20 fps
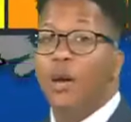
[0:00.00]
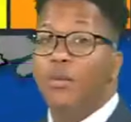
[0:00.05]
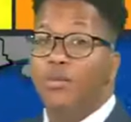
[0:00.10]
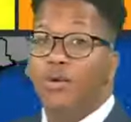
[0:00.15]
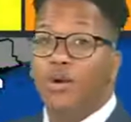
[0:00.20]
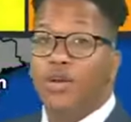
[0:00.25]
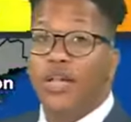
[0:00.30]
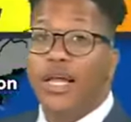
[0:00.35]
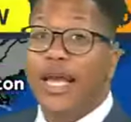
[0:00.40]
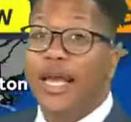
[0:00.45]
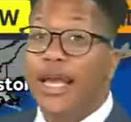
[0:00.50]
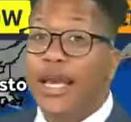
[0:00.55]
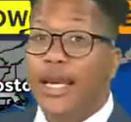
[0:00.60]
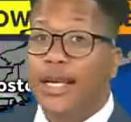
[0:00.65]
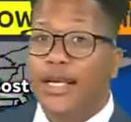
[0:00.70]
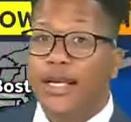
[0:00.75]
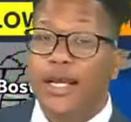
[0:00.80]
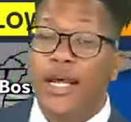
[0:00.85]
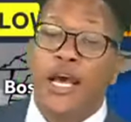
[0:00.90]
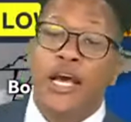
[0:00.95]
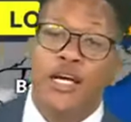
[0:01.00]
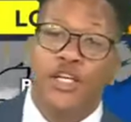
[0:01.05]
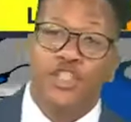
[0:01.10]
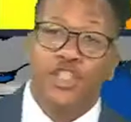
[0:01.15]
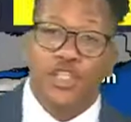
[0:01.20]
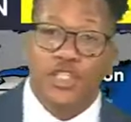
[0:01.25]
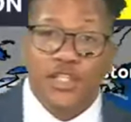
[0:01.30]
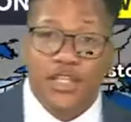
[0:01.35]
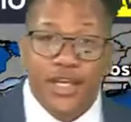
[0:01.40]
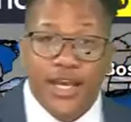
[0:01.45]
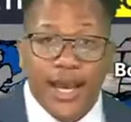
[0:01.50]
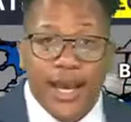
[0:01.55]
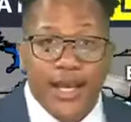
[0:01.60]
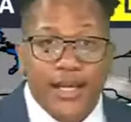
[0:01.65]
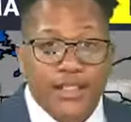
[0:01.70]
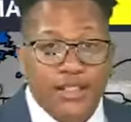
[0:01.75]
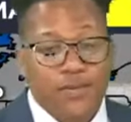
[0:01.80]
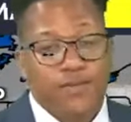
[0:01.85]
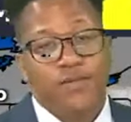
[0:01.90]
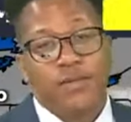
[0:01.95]
umbrella handy just in
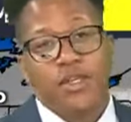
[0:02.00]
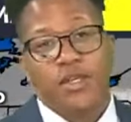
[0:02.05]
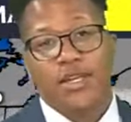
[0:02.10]
case.